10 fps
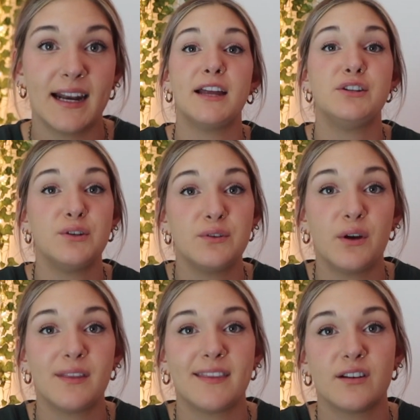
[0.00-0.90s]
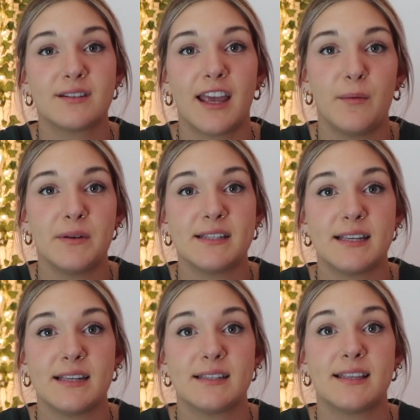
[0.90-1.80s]
I do know that there's
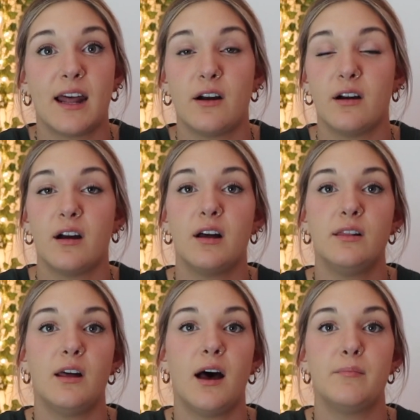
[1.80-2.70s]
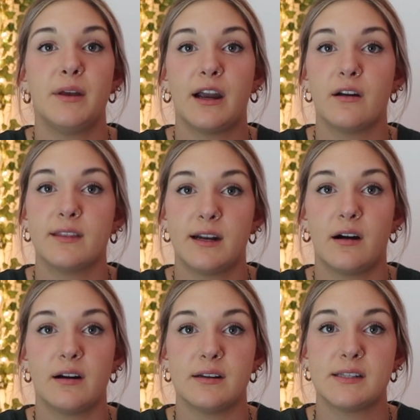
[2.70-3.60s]
campuses that are a lot bigger than
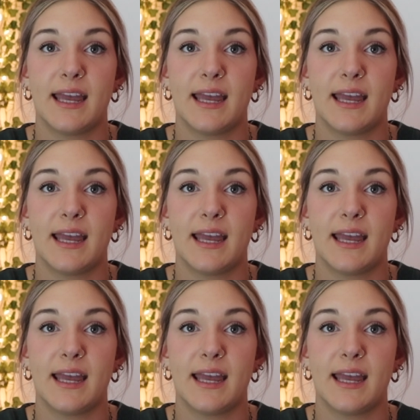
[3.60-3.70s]
ours